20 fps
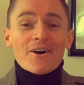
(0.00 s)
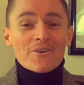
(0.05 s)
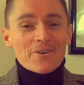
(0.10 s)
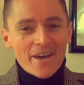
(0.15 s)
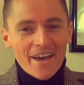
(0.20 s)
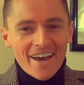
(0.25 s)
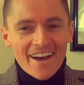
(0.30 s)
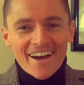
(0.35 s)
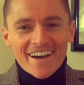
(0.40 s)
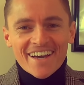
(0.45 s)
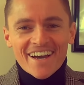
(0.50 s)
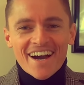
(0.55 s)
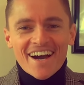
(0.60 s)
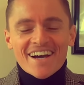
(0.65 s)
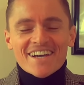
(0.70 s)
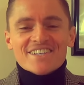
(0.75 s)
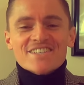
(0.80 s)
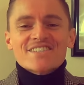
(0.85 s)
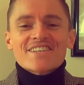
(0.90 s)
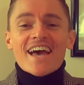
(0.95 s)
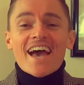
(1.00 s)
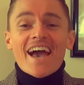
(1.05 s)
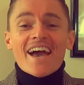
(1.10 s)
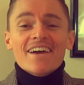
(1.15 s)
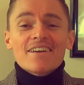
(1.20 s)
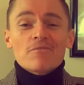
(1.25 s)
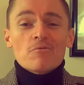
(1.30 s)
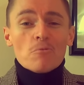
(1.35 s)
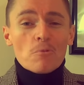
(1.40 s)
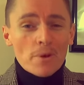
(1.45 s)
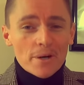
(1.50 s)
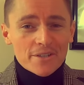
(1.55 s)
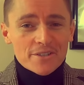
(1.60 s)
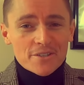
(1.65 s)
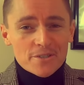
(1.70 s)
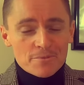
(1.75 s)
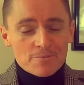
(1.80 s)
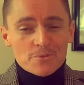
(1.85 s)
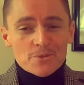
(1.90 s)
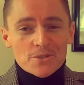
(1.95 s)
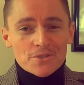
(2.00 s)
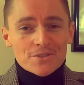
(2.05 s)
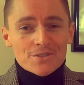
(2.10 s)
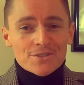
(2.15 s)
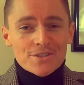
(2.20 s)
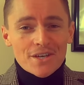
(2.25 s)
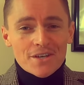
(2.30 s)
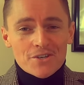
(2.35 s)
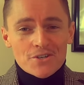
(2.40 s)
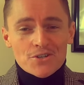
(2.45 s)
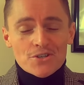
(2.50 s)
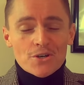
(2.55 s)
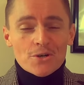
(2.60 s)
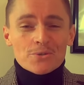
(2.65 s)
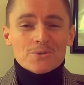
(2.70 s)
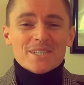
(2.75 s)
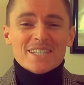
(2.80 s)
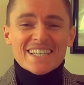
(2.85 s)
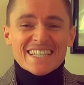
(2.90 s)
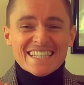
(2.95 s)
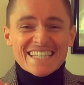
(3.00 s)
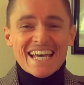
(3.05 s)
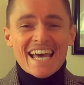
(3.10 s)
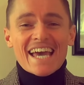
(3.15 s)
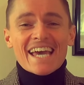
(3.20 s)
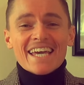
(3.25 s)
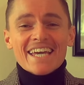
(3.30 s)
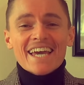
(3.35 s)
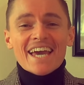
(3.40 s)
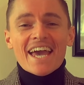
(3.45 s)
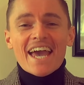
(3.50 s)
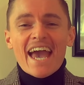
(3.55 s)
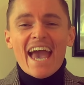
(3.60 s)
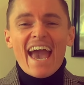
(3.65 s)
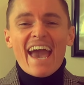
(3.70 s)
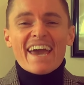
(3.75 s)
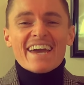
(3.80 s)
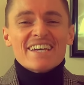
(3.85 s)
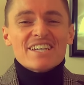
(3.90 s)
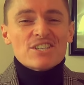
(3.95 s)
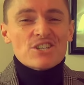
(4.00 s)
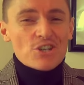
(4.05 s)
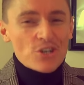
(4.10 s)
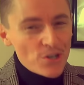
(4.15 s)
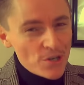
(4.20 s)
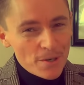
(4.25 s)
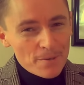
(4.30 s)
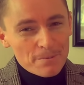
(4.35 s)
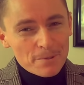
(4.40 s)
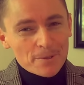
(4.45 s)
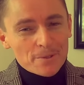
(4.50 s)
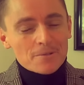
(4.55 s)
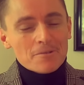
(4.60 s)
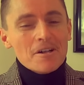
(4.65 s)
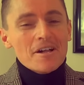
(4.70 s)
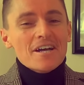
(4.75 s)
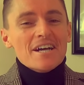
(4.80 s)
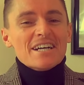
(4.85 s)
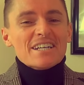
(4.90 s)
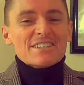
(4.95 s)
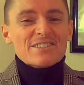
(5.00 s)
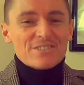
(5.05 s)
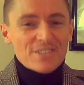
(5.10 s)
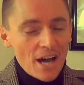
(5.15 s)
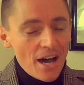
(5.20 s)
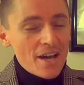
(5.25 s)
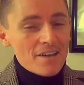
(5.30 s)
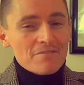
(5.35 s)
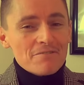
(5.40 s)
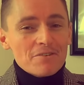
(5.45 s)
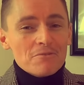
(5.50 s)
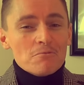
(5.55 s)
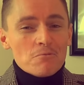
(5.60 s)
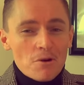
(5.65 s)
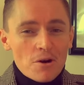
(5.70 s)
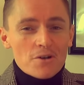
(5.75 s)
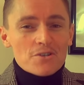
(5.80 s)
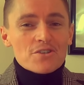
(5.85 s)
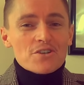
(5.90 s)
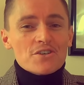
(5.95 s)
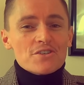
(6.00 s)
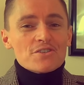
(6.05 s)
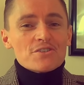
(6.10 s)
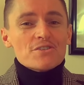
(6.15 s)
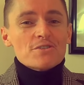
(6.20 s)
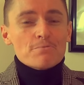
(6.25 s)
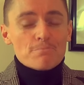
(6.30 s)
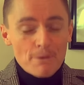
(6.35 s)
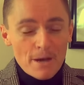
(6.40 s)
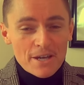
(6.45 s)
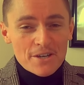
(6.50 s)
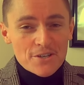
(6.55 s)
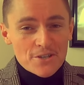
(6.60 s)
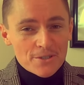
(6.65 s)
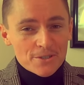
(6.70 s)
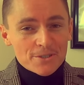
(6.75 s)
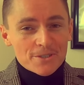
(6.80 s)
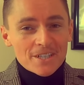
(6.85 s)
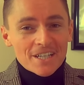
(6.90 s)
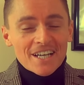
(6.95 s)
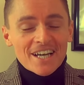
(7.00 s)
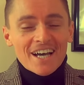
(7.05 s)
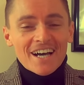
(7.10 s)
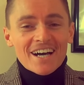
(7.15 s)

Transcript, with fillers: Okay, hi guys, and welcome to today's show. Today, a triple diver watch special.